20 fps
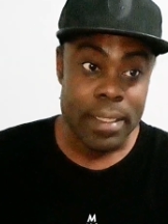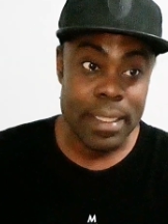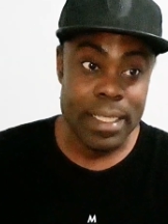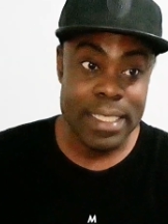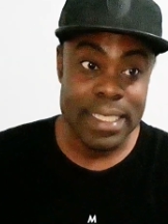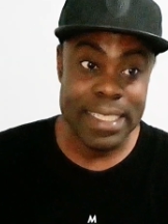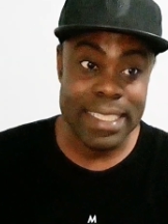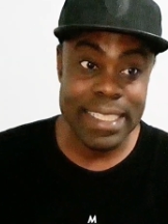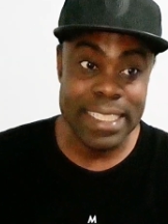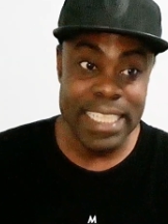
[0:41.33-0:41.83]
the
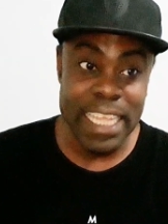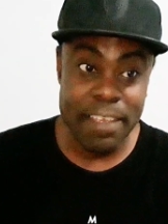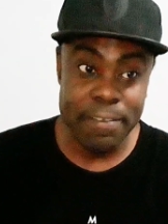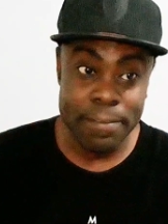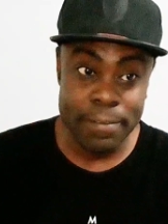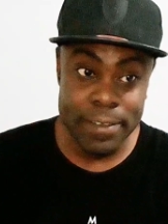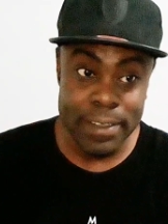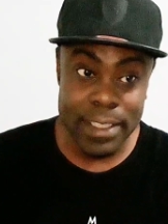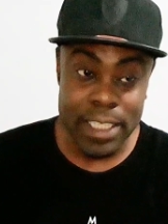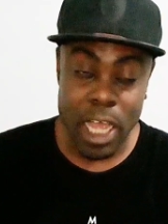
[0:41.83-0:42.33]

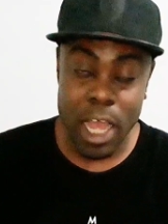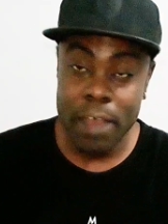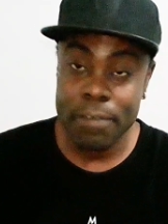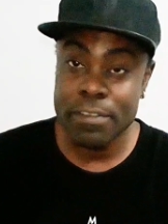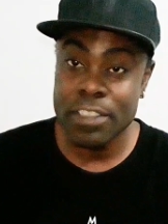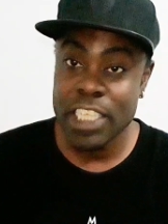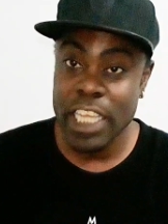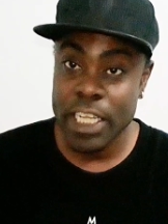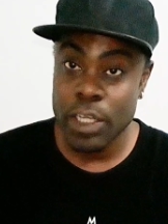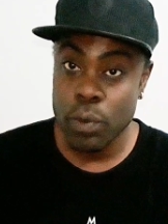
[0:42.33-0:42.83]
seventh
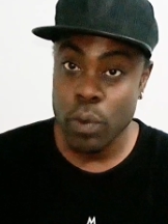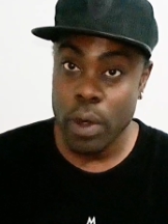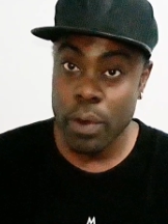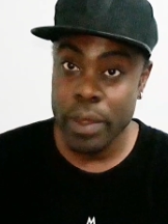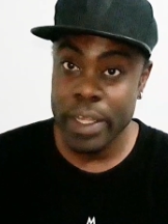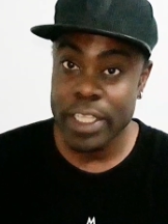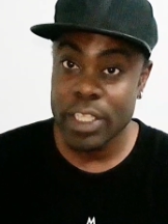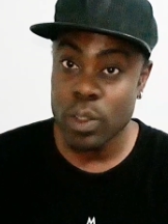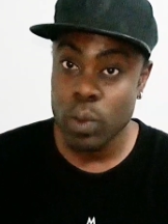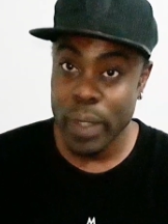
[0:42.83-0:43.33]
of
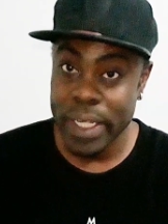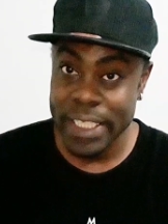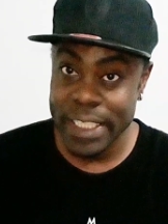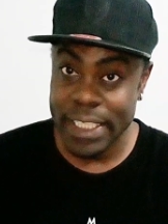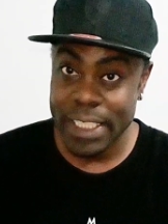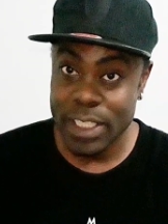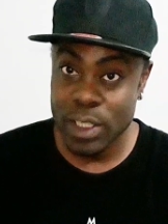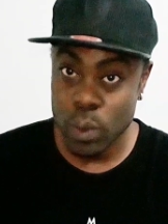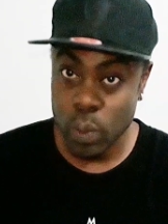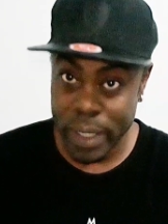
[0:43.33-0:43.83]
January
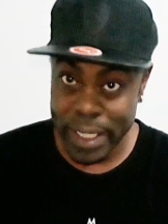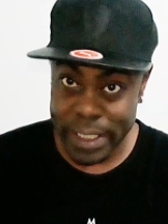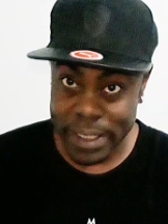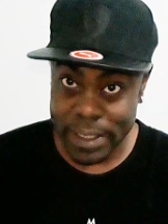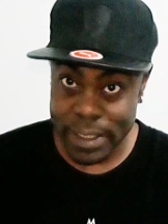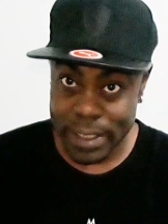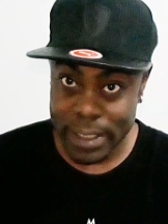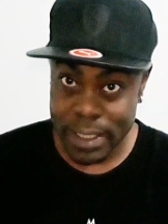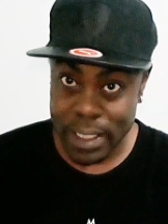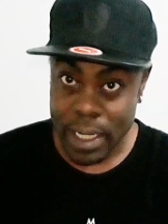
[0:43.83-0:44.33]
twenty
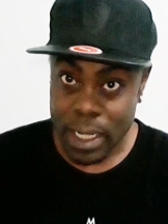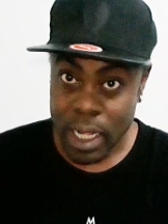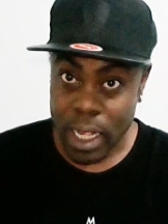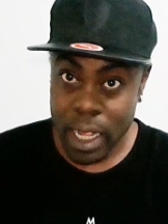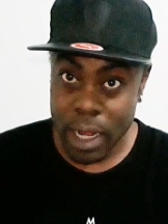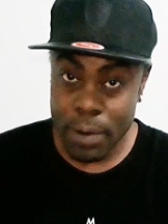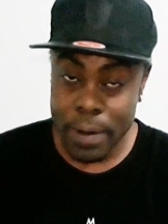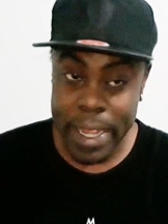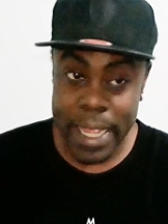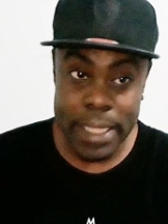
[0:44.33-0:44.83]
twenty.
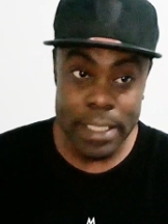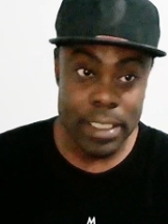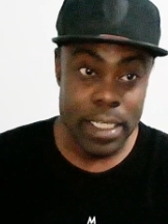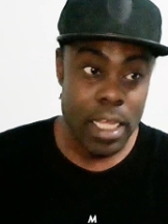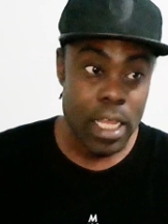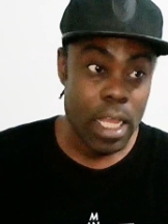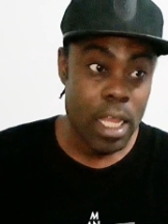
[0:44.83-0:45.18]
Alright,